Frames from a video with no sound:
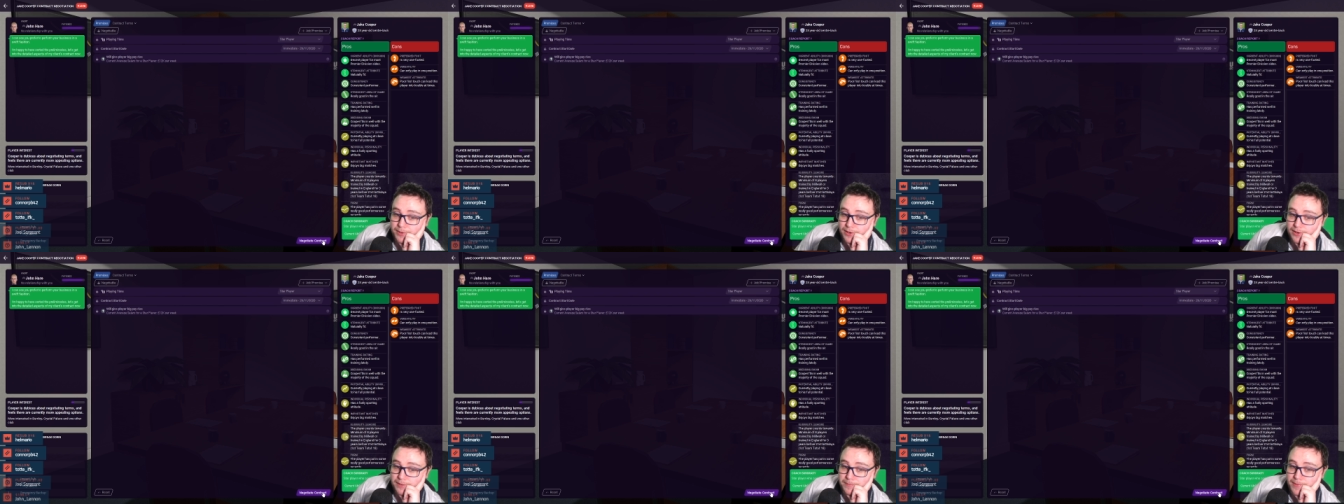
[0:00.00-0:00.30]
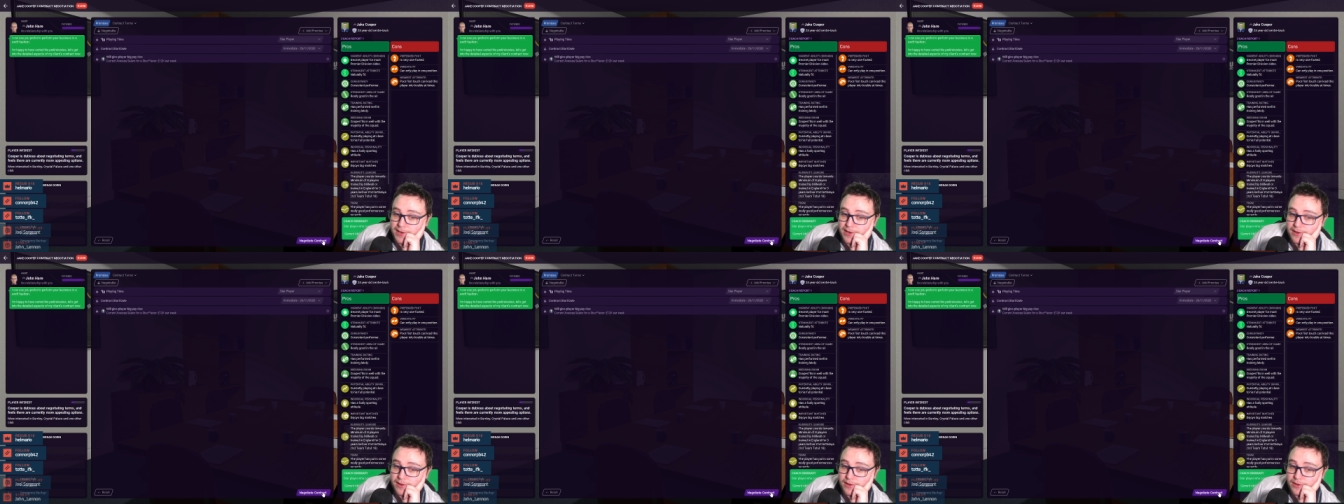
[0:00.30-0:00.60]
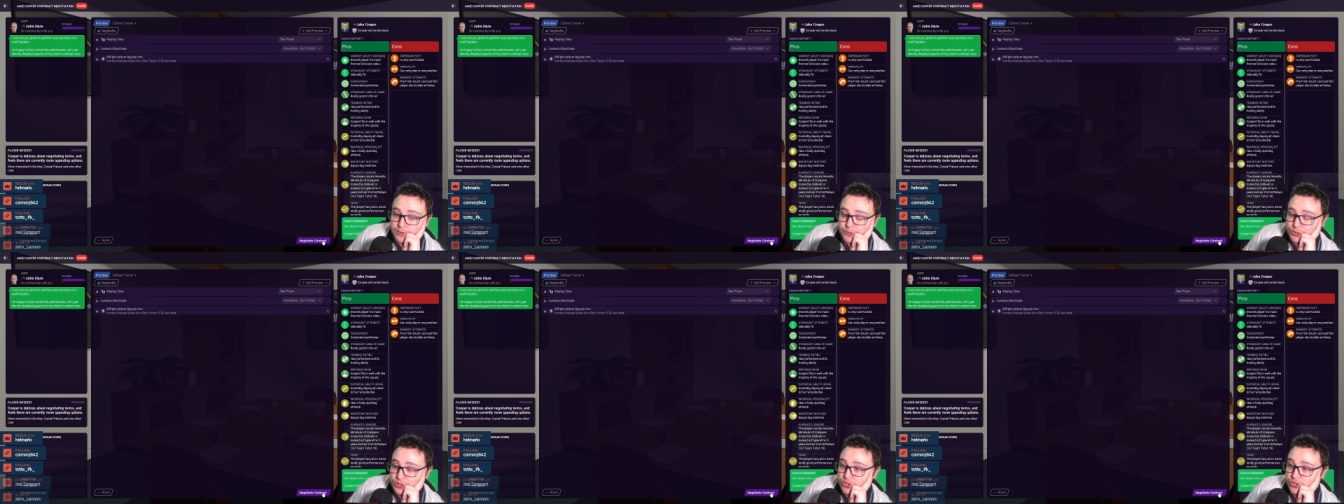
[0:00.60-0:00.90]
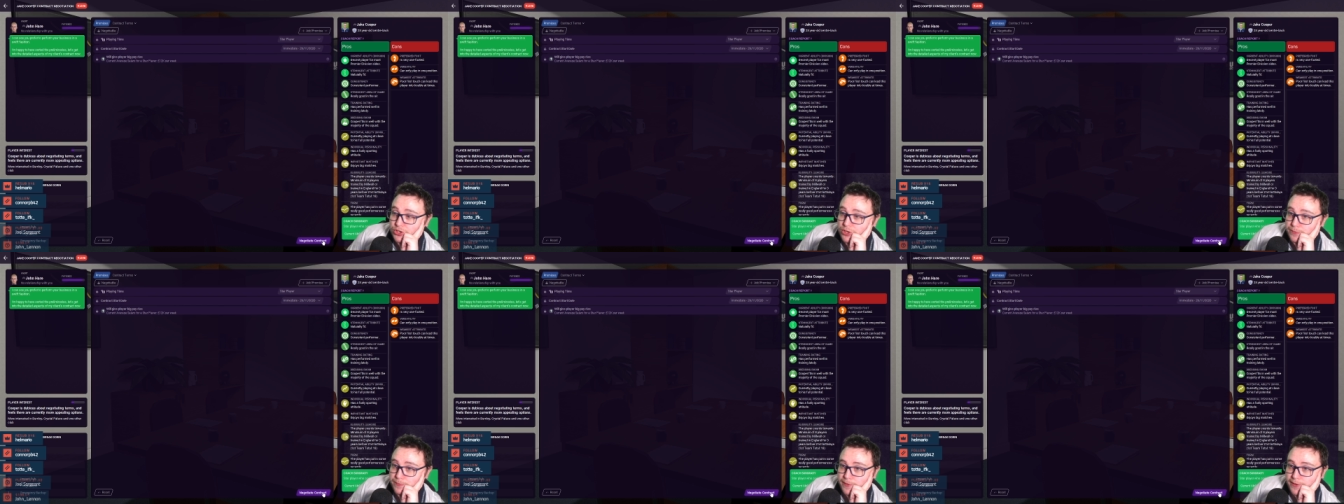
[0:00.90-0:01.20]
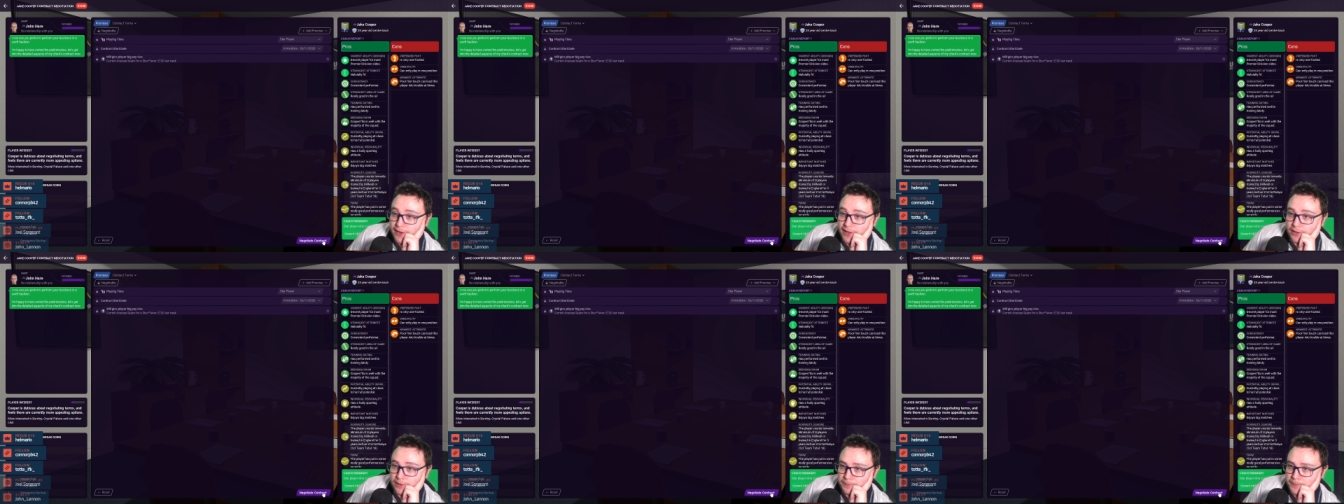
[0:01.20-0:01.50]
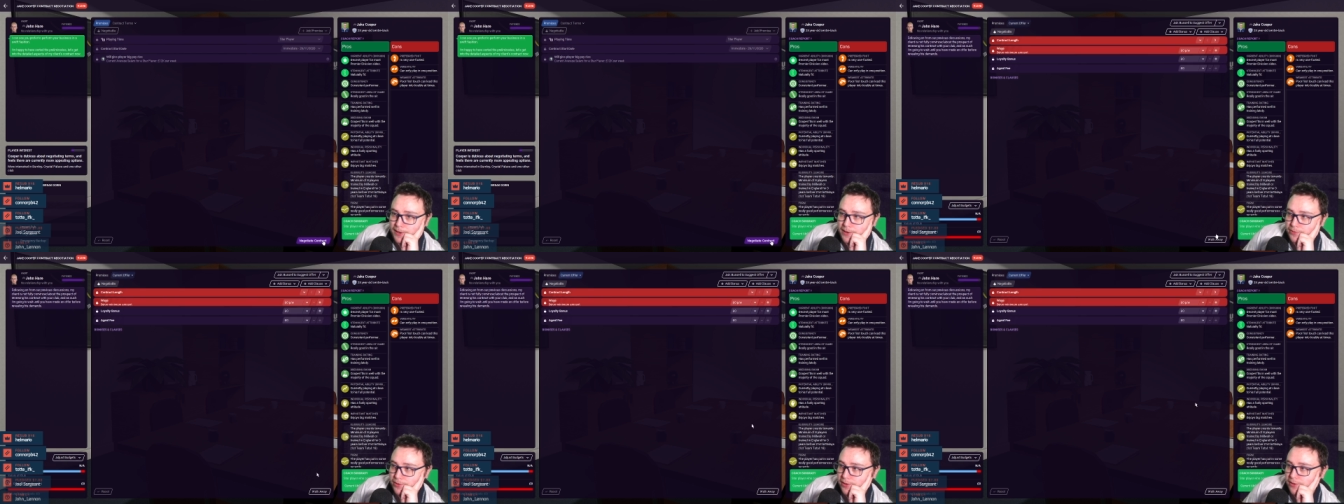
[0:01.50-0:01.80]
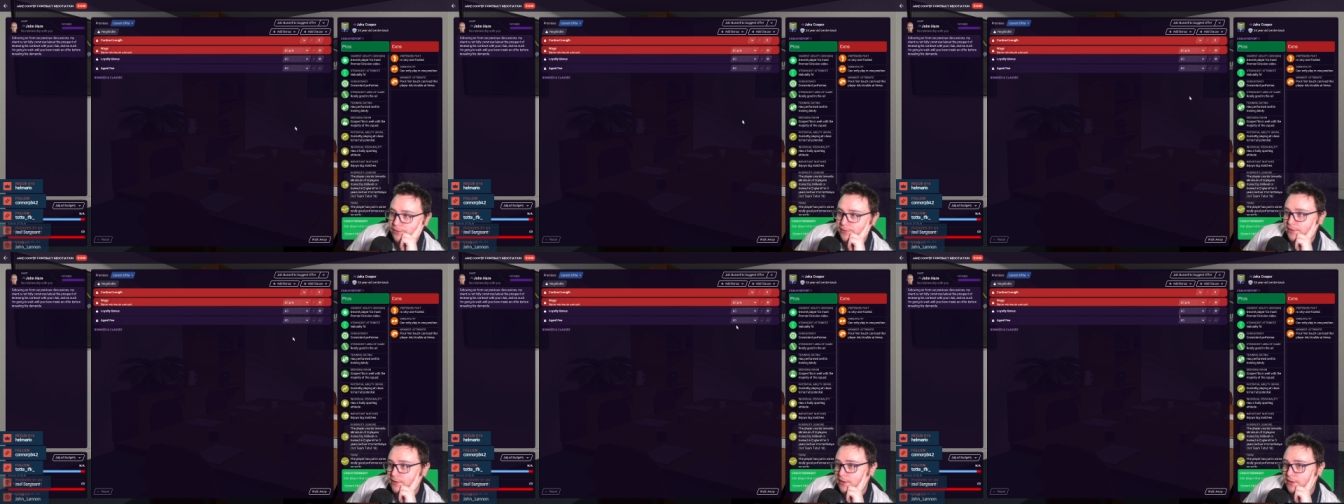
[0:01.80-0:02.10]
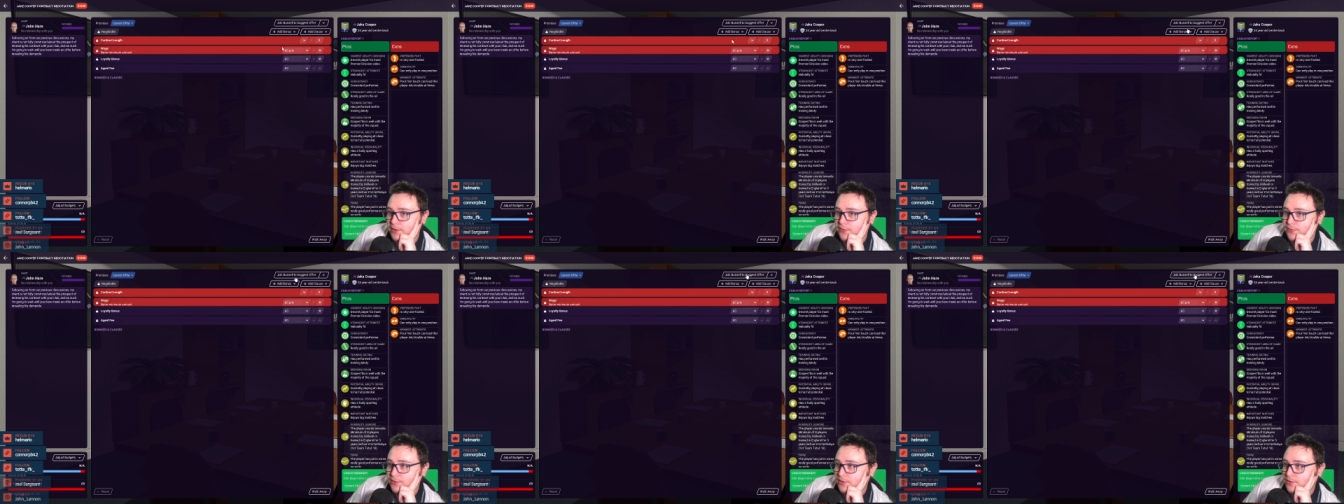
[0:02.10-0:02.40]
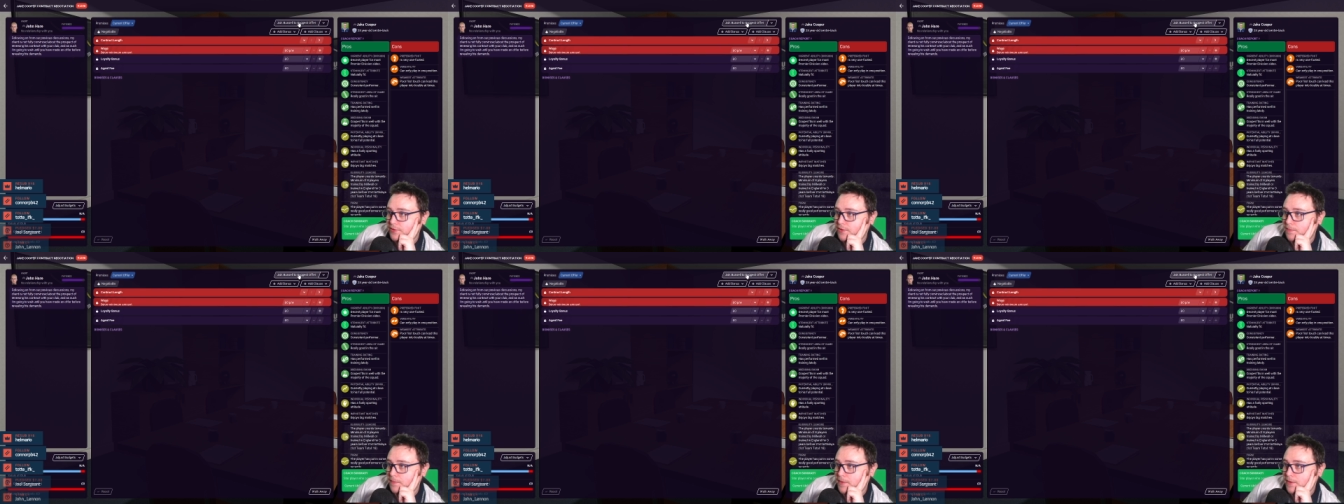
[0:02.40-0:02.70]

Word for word: going to make it go stupid. Hell Mario, thank you for the sub,